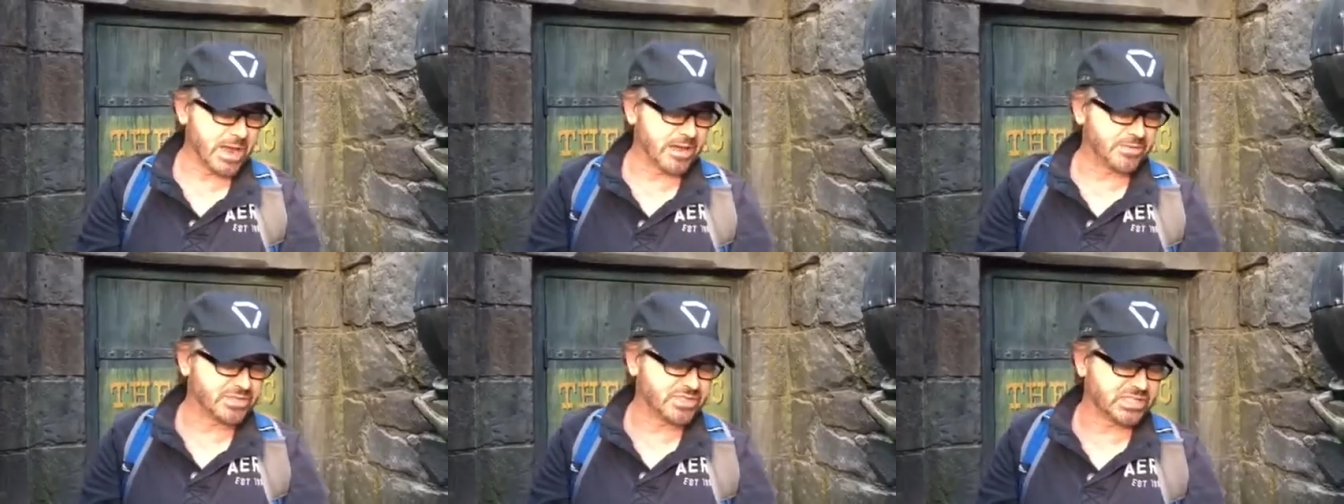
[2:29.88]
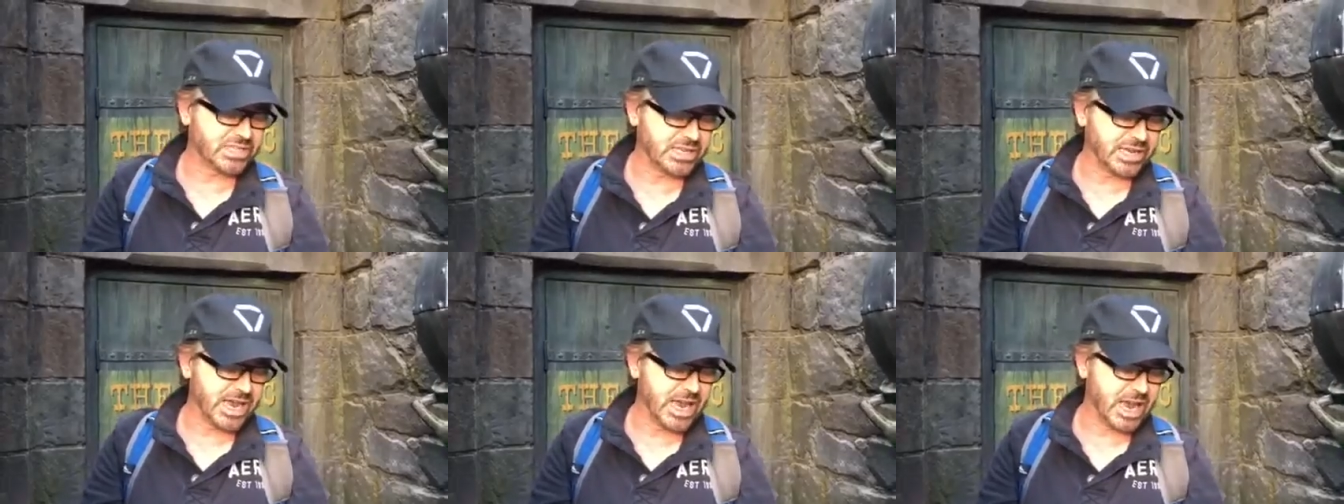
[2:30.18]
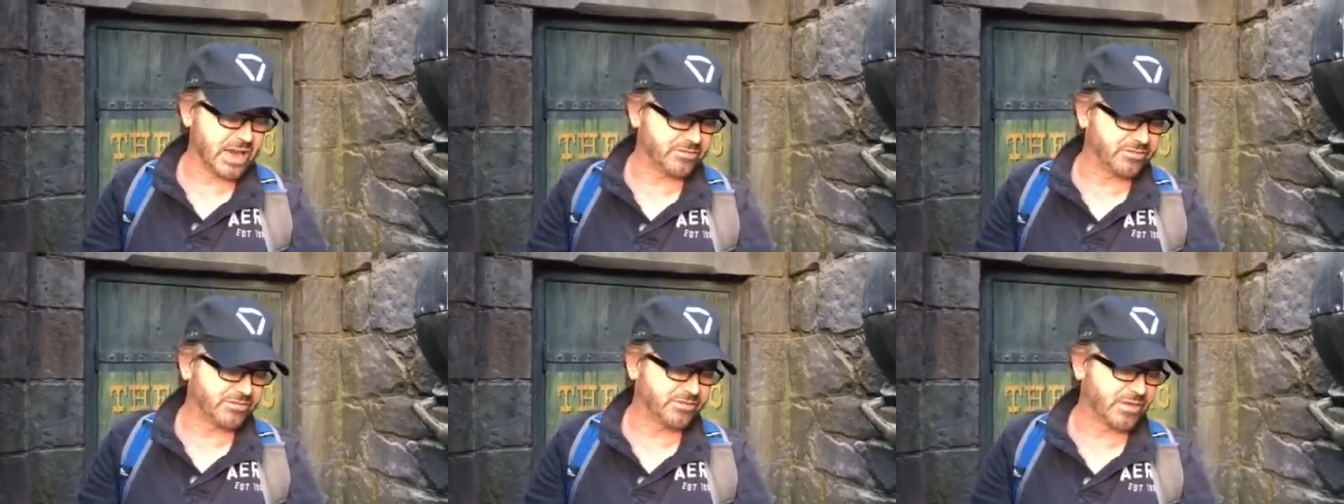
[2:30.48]
Mev
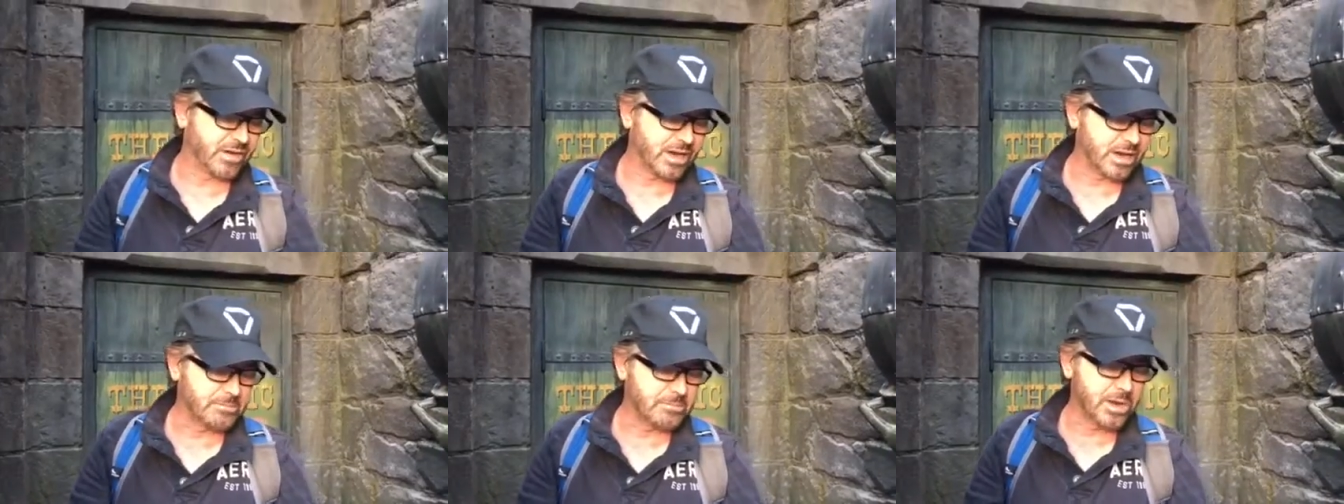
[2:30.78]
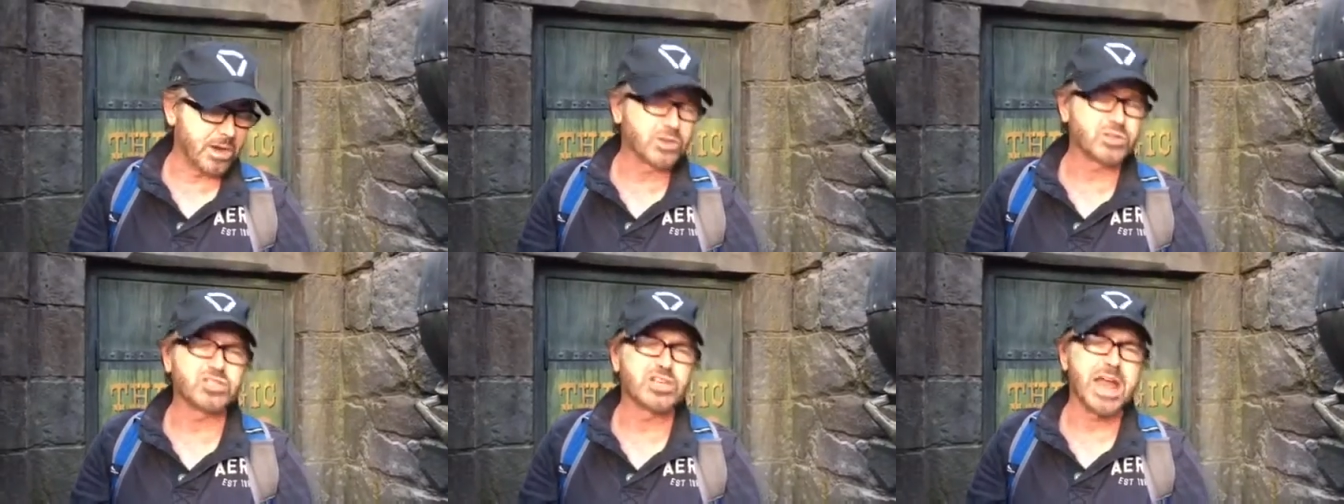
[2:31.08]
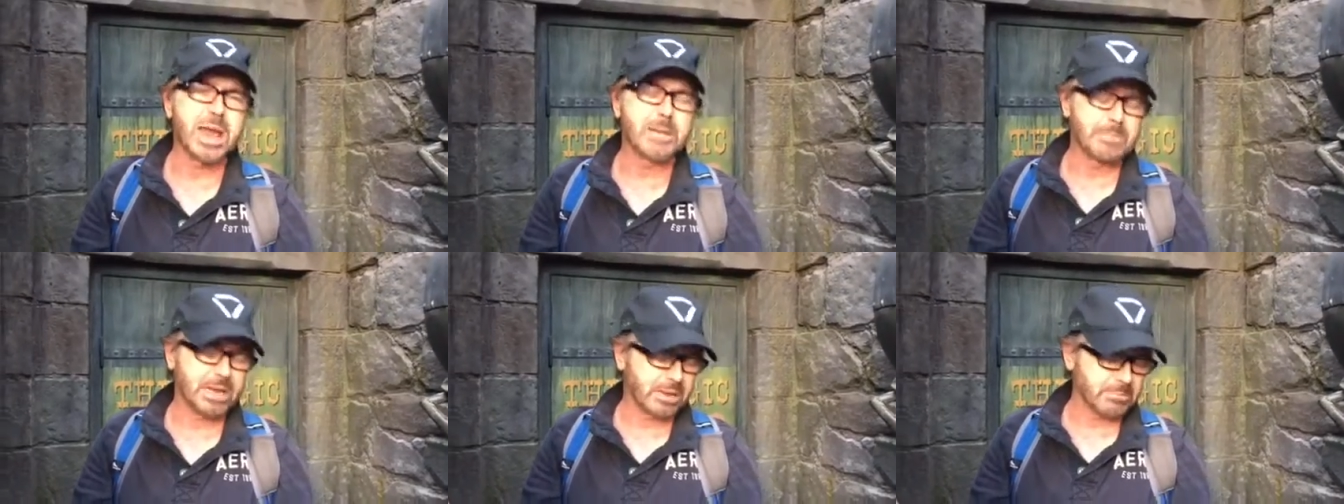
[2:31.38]
CF, uh,
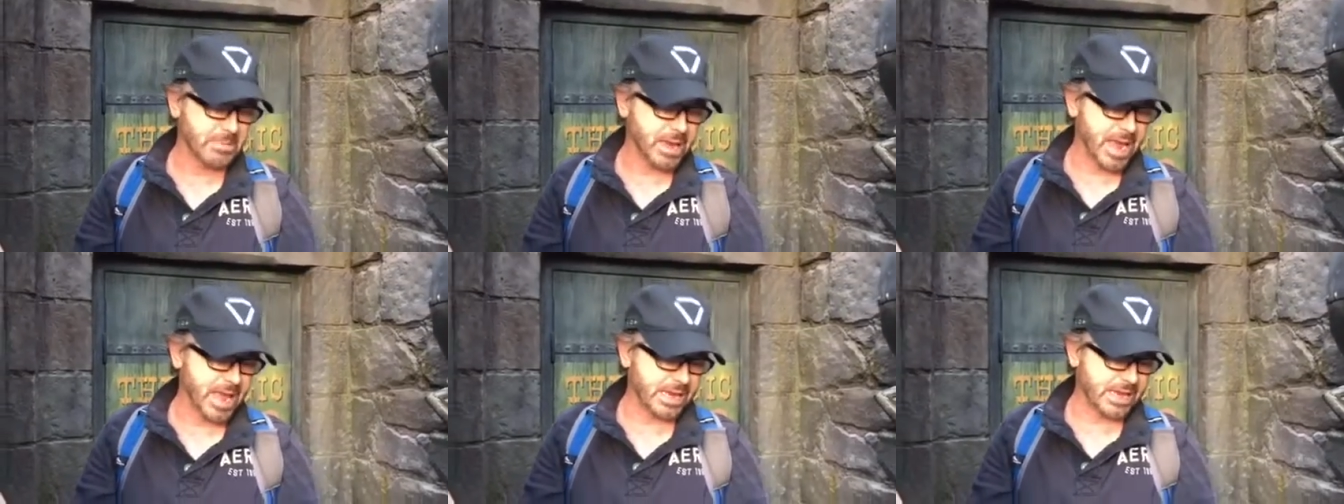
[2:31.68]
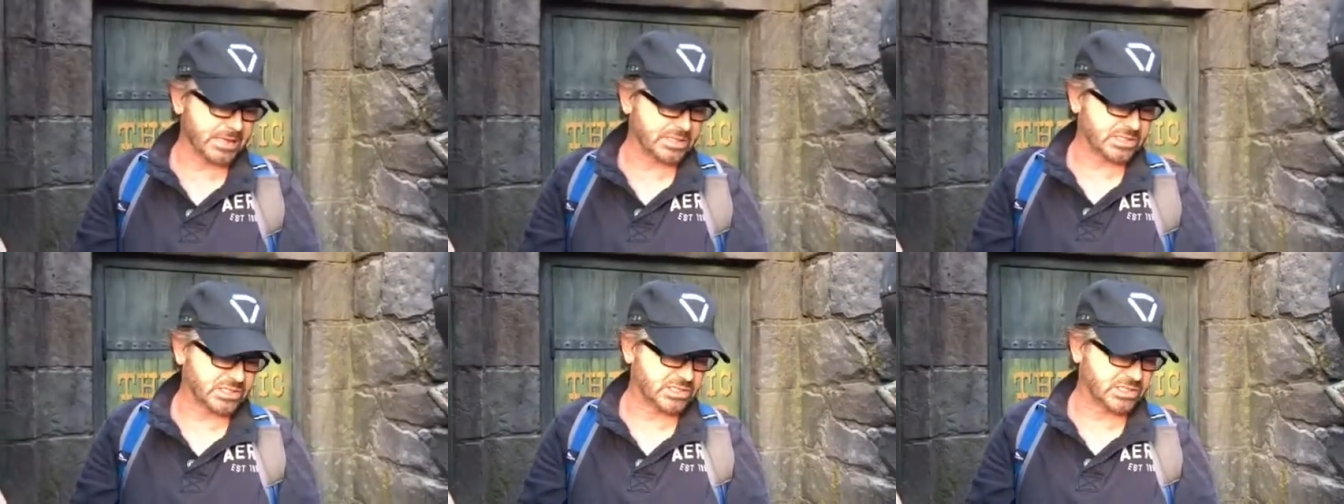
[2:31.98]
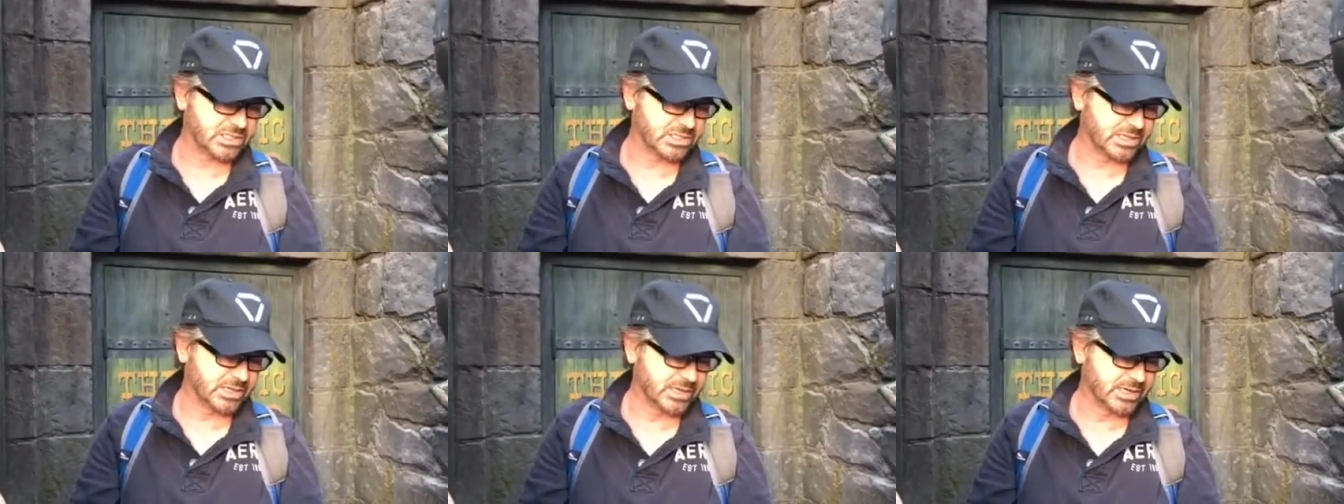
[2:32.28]

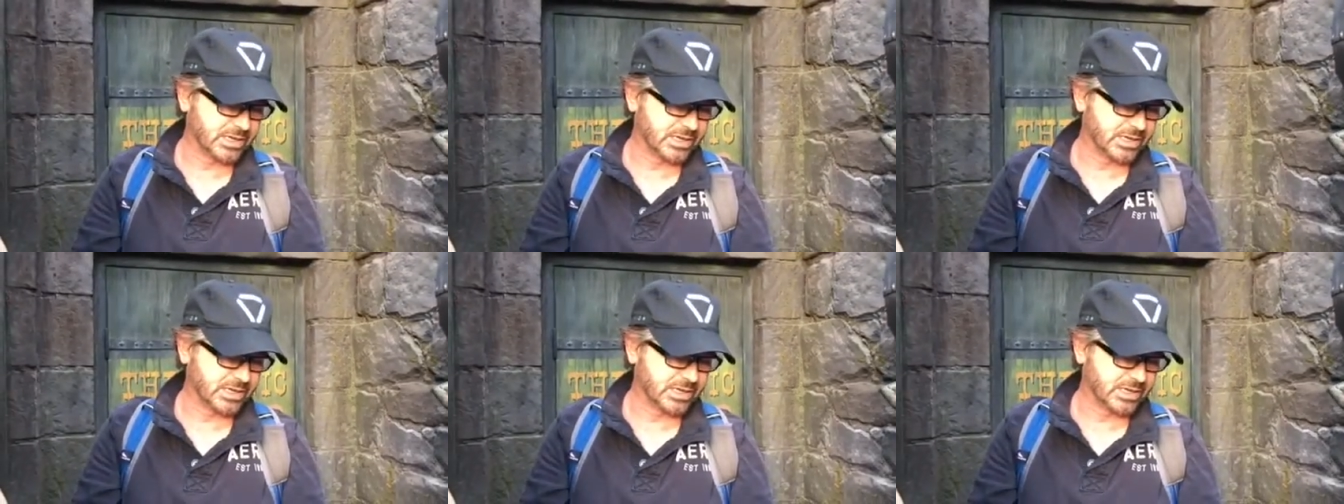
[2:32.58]
McManus,